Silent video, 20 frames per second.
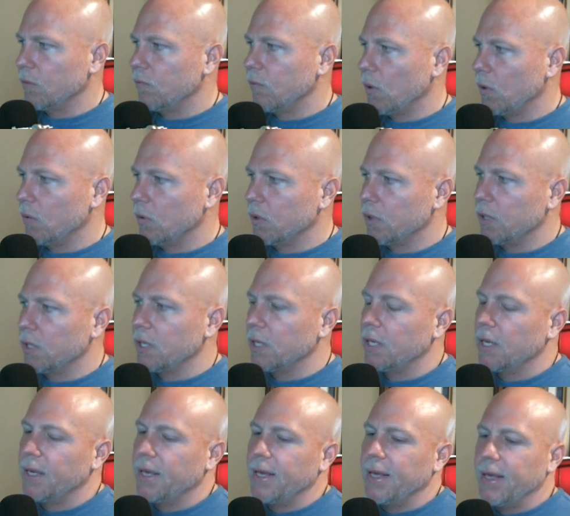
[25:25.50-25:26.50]
forward.
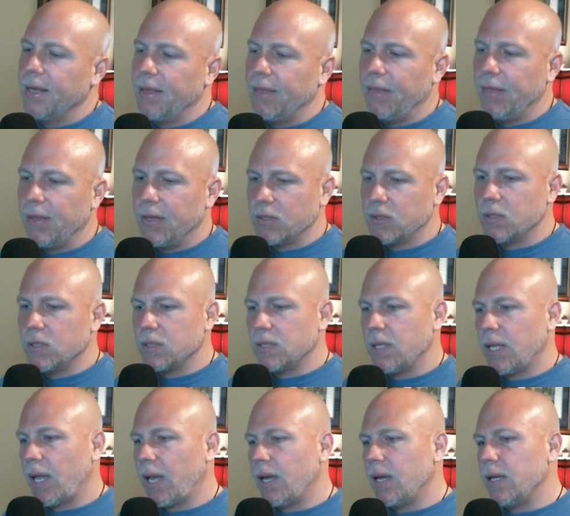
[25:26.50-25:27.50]
This is
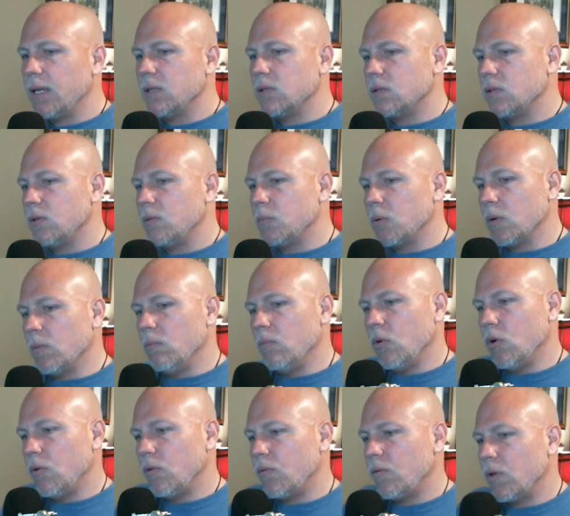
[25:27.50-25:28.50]
not a super
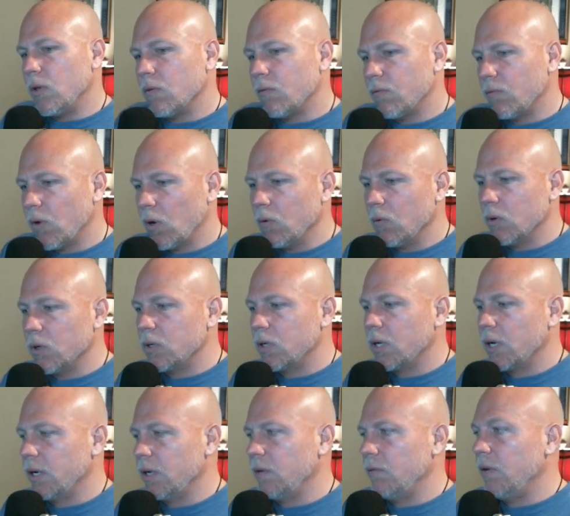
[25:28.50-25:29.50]
moving forward
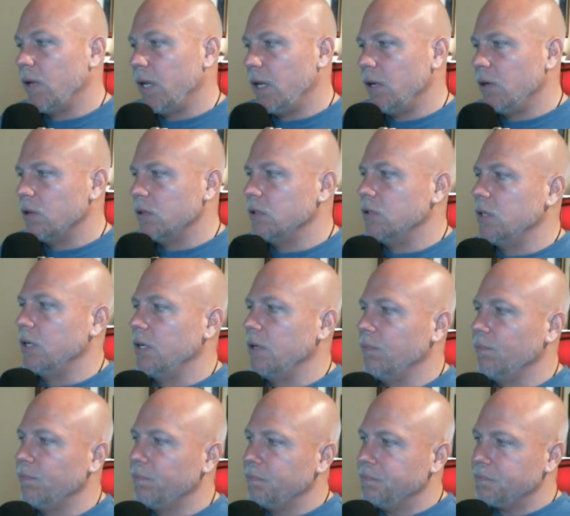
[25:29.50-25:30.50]
kind of
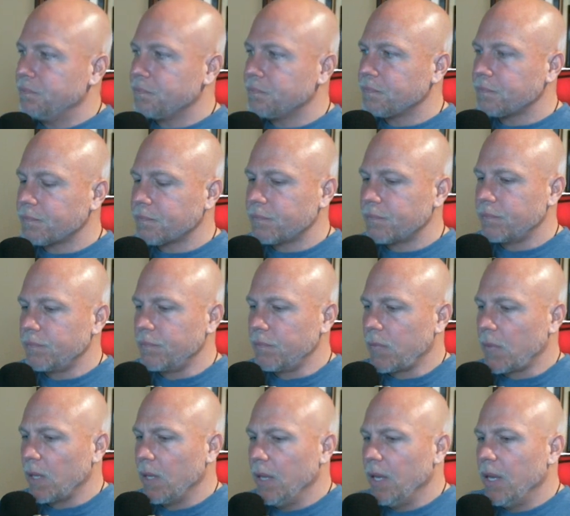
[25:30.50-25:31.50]
energy,
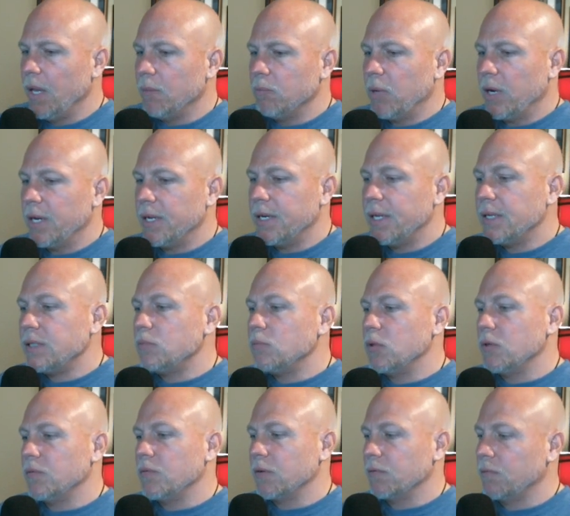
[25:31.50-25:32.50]
but it is moving